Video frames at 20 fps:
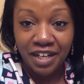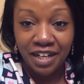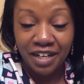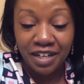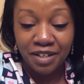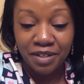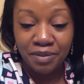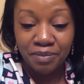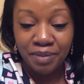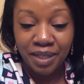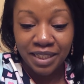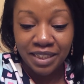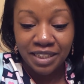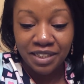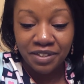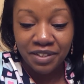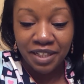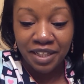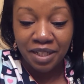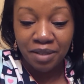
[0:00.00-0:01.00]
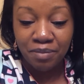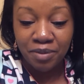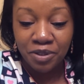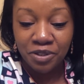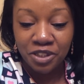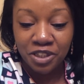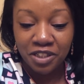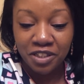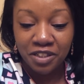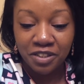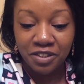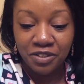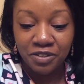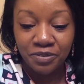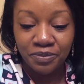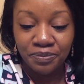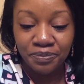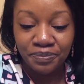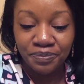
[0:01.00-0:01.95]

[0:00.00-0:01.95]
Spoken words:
I still get emotional.